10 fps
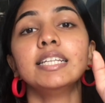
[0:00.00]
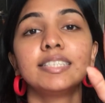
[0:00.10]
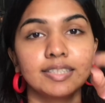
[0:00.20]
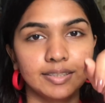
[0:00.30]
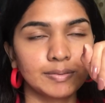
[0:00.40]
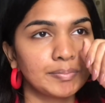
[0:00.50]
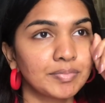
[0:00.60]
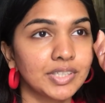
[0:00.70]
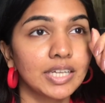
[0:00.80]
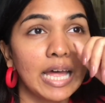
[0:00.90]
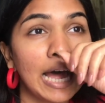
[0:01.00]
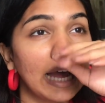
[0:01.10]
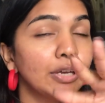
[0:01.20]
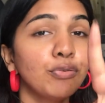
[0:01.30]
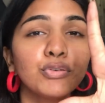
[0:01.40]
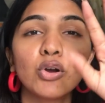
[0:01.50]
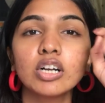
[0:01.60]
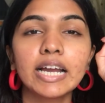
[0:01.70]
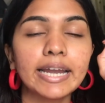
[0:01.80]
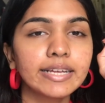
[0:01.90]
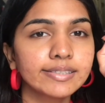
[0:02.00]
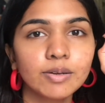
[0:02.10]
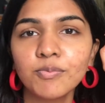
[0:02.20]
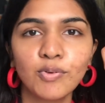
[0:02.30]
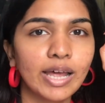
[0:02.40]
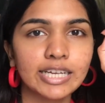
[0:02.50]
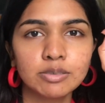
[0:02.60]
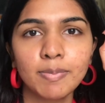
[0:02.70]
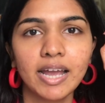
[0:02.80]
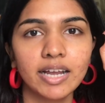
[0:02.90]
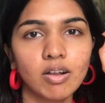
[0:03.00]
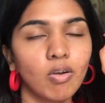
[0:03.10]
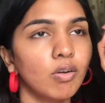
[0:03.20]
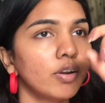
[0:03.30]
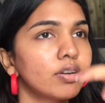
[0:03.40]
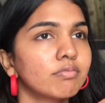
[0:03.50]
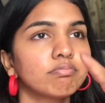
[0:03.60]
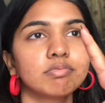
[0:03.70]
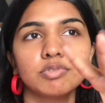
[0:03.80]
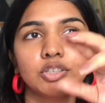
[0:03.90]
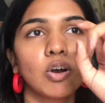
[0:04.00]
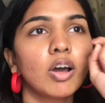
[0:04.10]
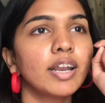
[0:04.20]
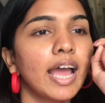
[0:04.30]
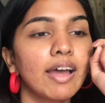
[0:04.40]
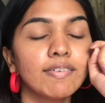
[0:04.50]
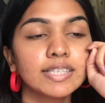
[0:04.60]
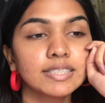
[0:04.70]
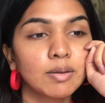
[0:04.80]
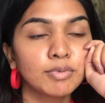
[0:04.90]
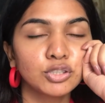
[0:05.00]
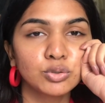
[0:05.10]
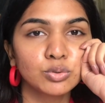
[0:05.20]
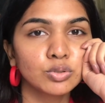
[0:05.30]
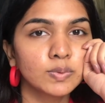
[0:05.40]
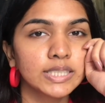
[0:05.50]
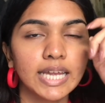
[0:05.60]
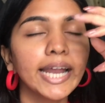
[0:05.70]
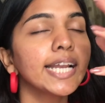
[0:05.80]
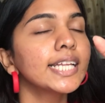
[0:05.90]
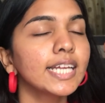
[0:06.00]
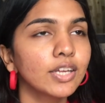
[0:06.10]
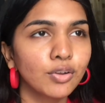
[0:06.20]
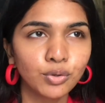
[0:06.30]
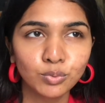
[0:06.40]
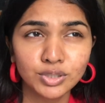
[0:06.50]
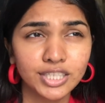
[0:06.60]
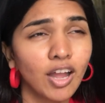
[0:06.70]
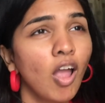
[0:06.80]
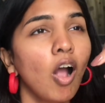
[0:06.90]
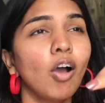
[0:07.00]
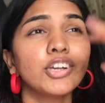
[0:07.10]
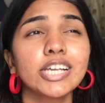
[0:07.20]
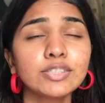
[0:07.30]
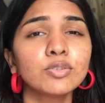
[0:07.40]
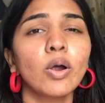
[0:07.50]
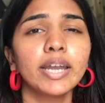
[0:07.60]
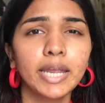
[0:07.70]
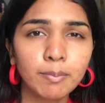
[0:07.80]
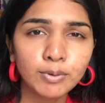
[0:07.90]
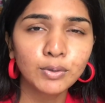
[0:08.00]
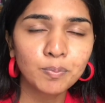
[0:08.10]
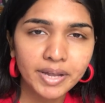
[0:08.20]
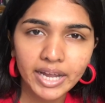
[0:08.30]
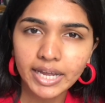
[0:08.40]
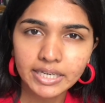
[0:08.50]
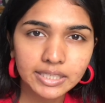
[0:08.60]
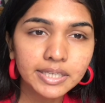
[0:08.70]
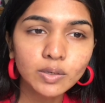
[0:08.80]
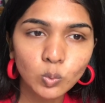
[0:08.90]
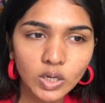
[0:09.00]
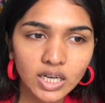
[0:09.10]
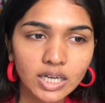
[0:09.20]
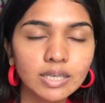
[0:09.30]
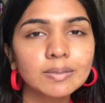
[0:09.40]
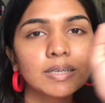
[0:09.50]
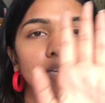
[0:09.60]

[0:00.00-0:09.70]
listen if you are getting some flashback or you're having some issues with anything you're using or you're just not able to make anything work